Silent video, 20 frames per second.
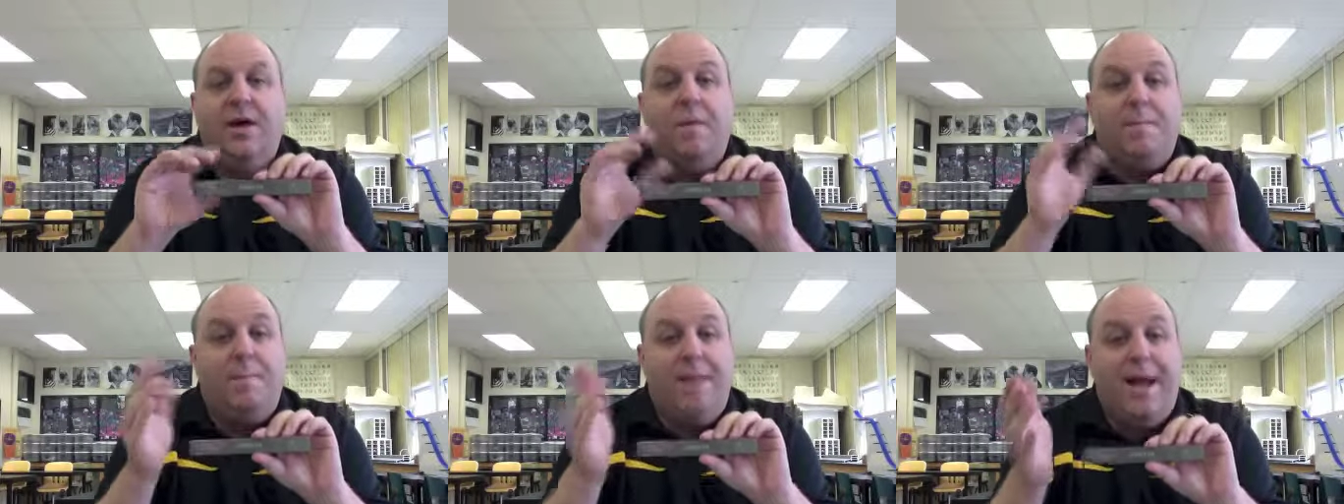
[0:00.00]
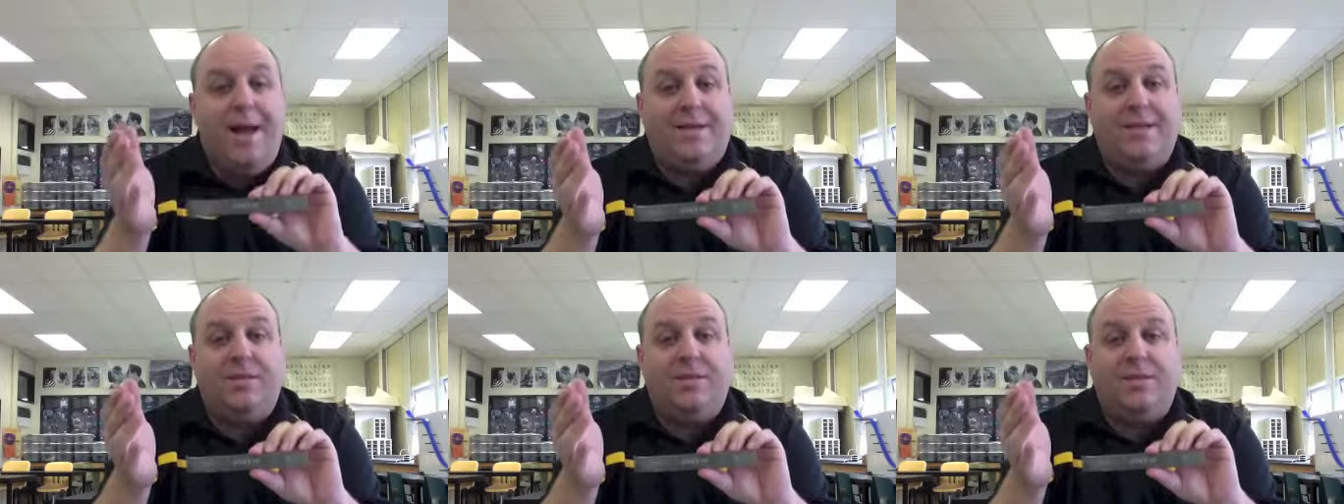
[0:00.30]

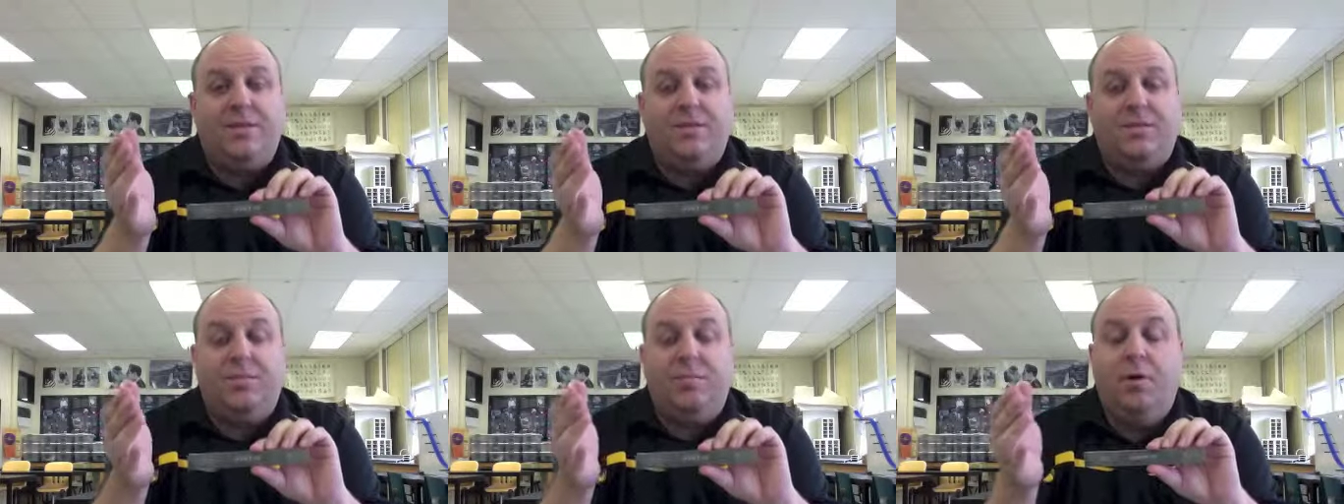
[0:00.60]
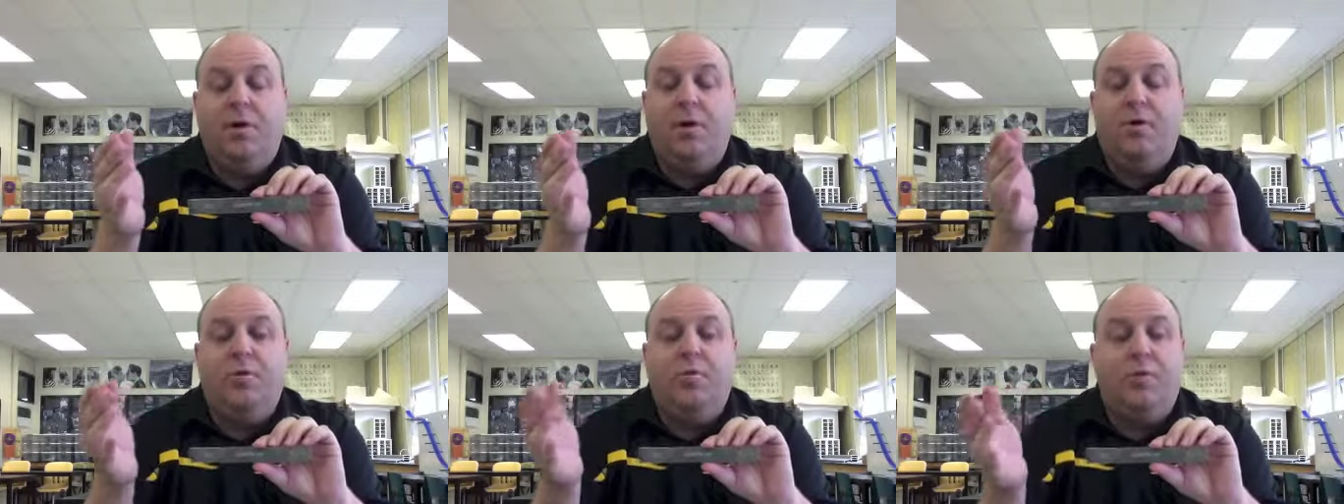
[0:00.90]
magnetism
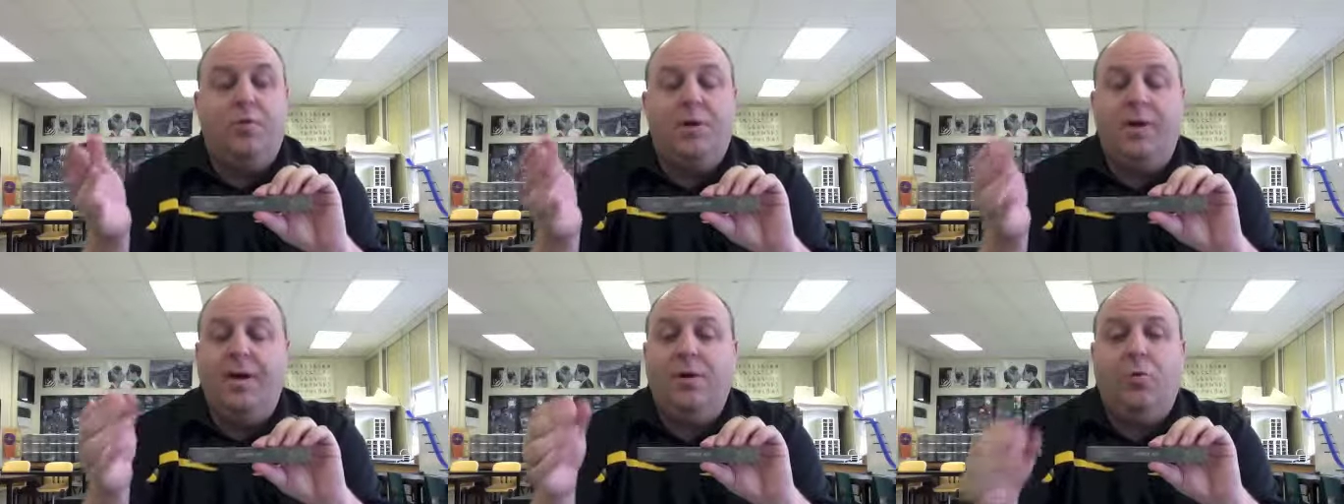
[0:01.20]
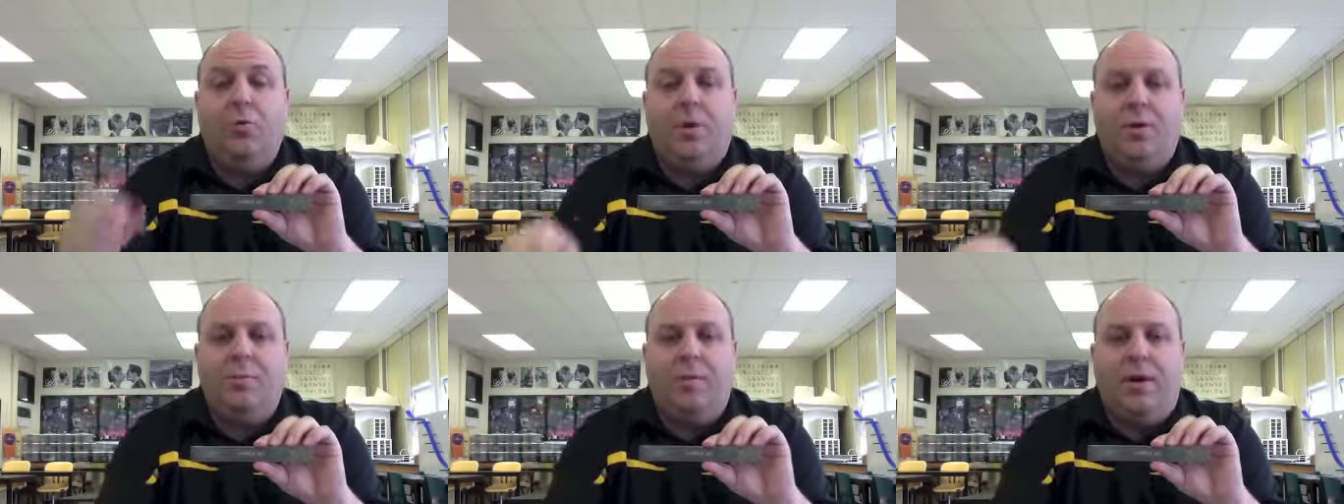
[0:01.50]
through an
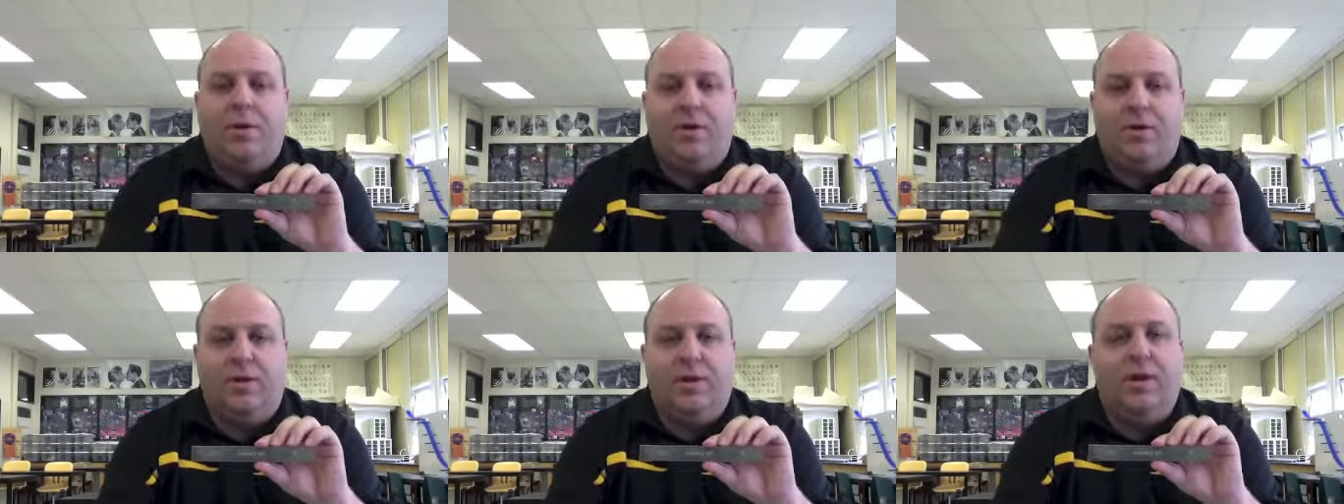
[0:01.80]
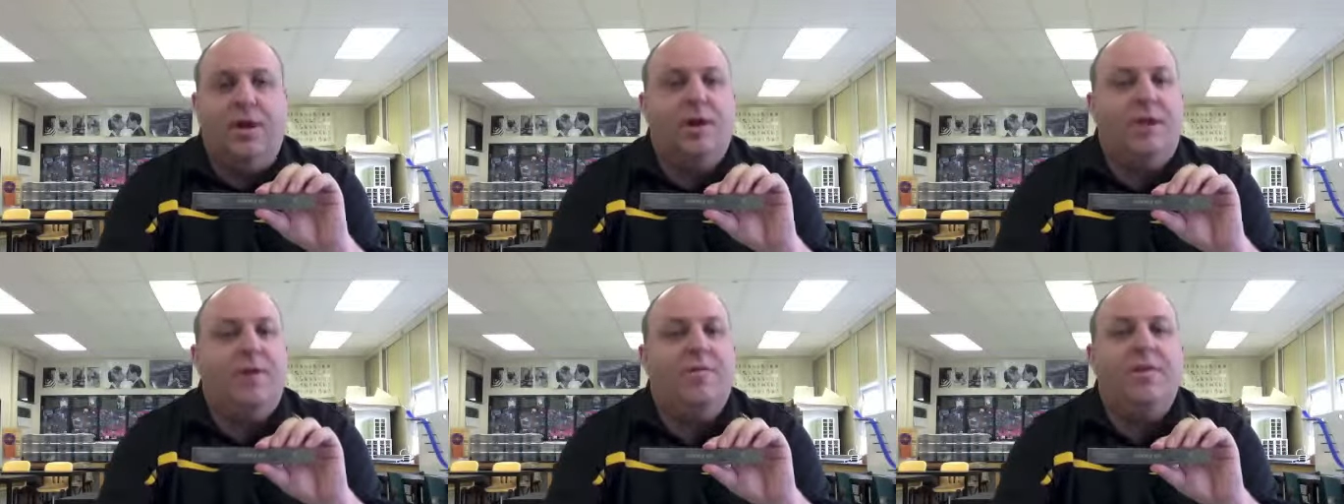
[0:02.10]
inquiry method,
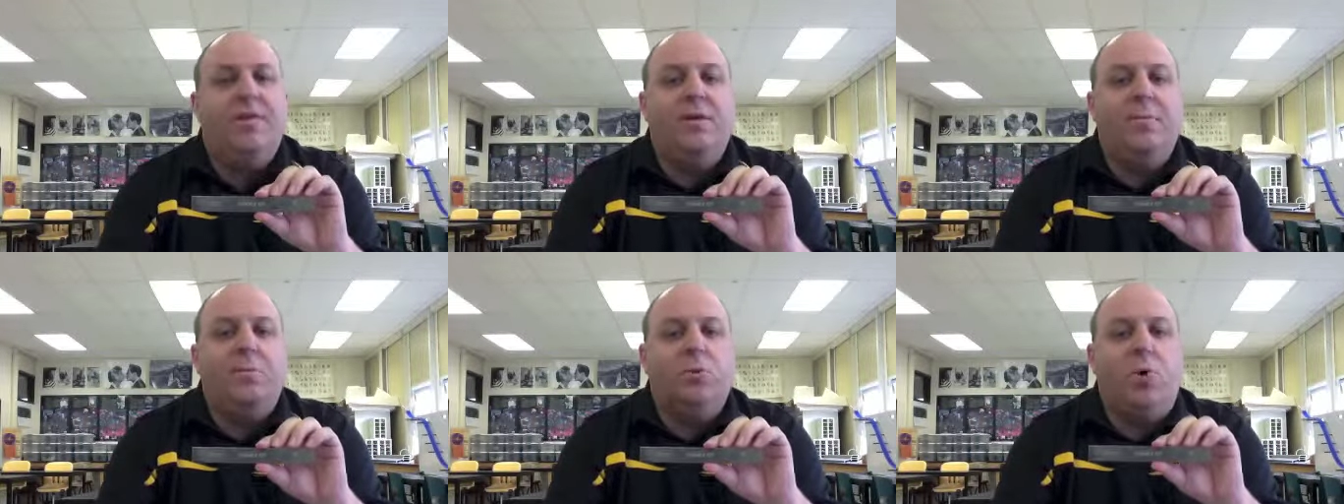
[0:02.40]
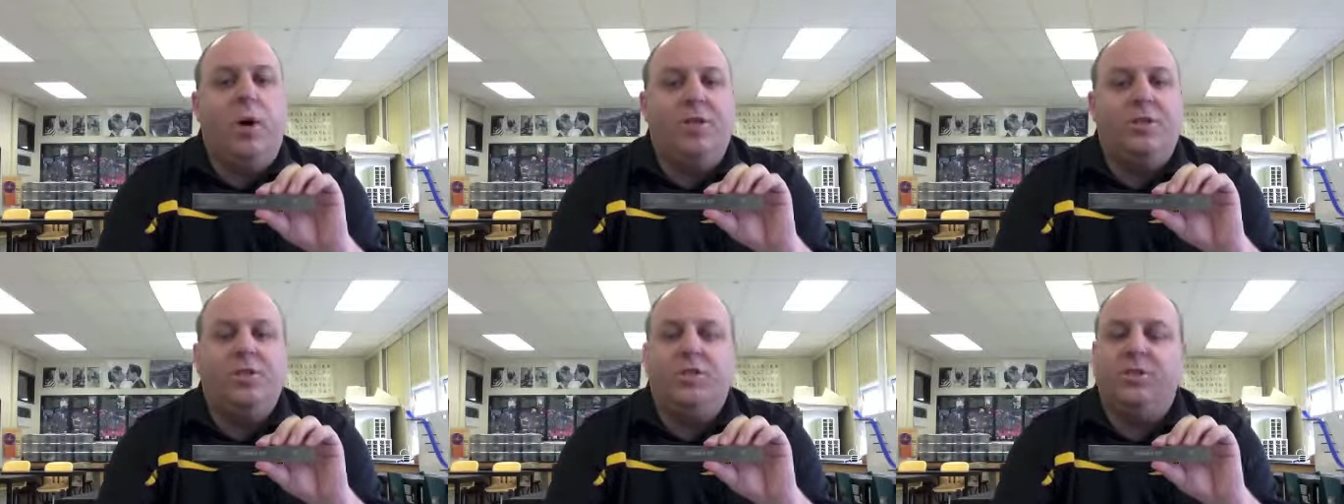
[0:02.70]
giving them
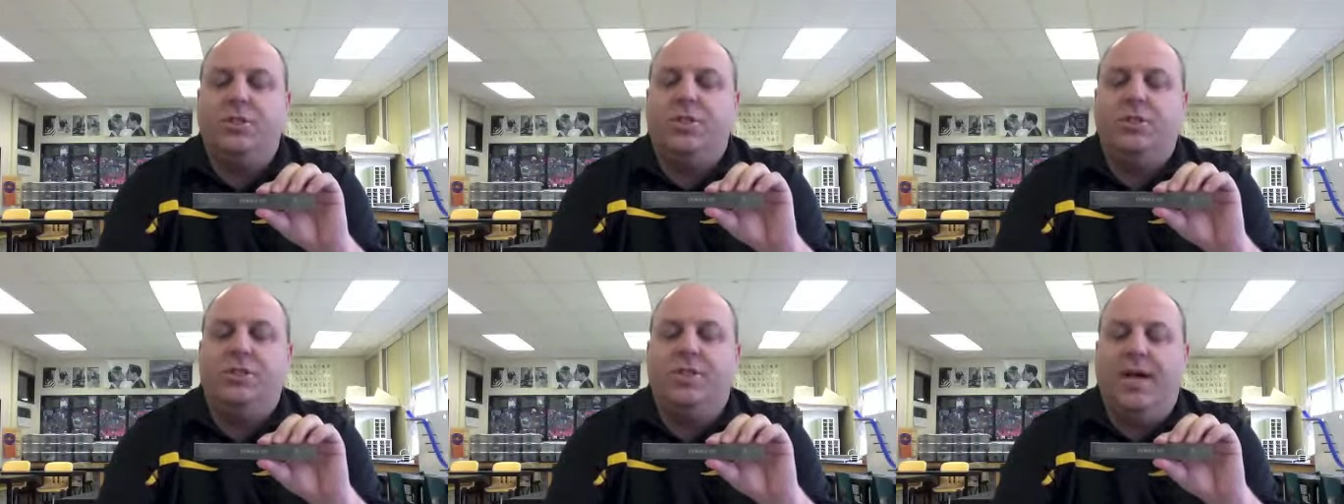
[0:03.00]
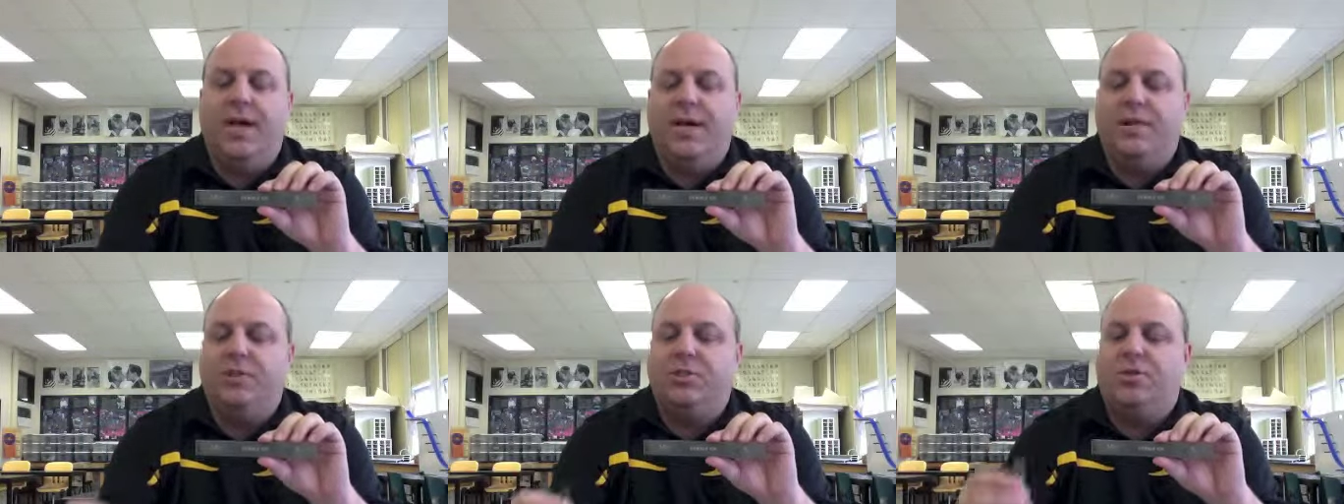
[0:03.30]
questions to
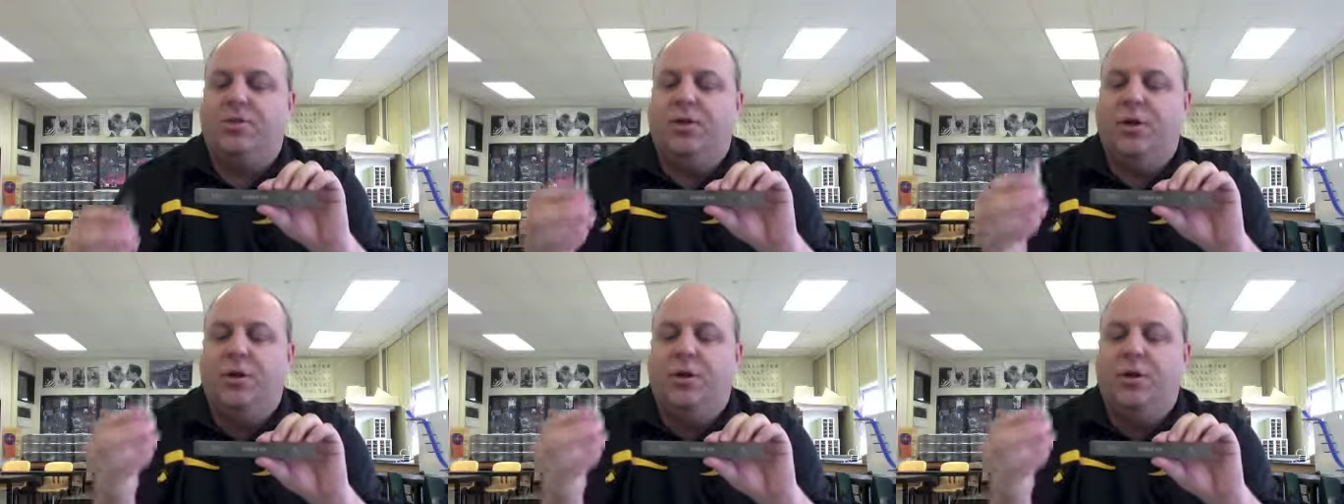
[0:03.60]
answer.